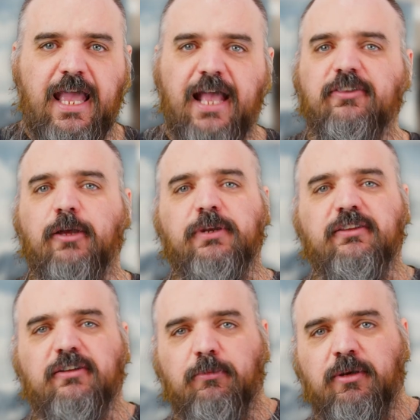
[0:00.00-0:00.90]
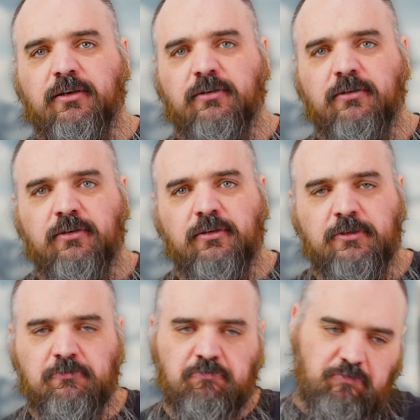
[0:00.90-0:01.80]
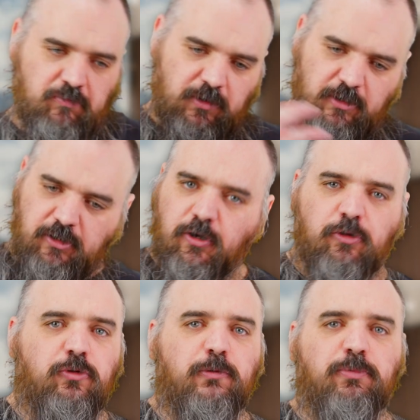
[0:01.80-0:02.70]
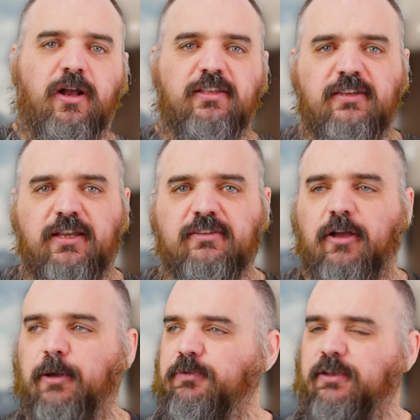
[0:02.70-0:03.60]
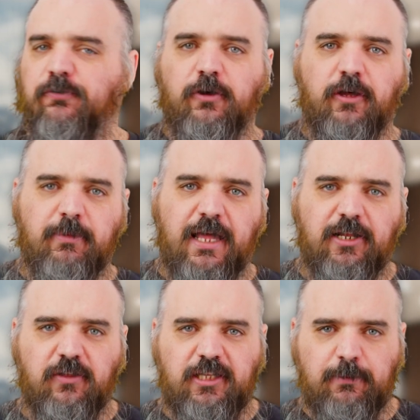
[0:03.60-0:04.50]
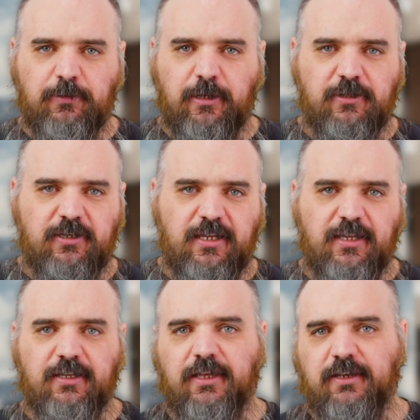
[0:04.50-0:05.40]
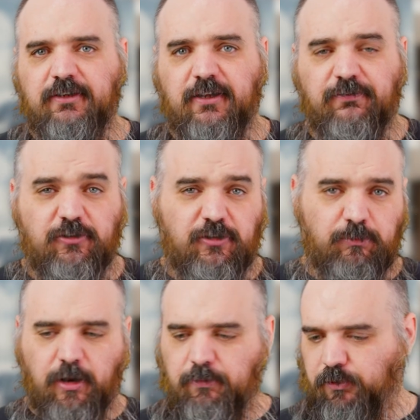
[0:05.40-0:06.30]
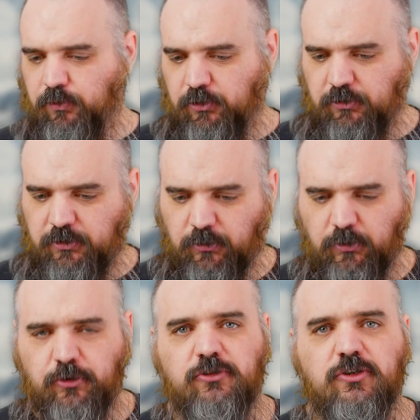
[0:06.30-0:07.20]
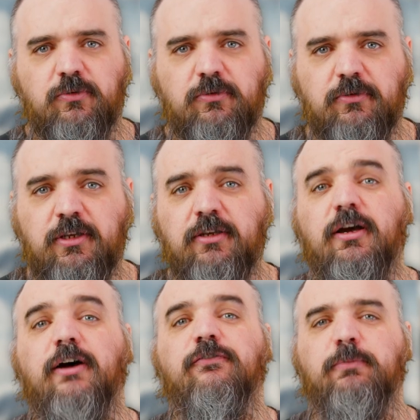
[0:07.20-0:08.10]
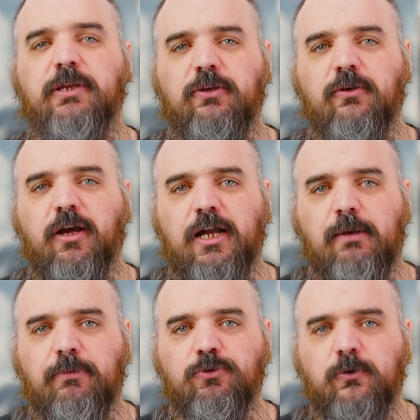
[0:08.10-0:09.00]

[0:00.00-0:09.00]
as the updates come in, go through the process, update for you automatically, keep it up to date, and uh, if there's some problem, it will it'll alert you. Uh, for PDQ.com, I'm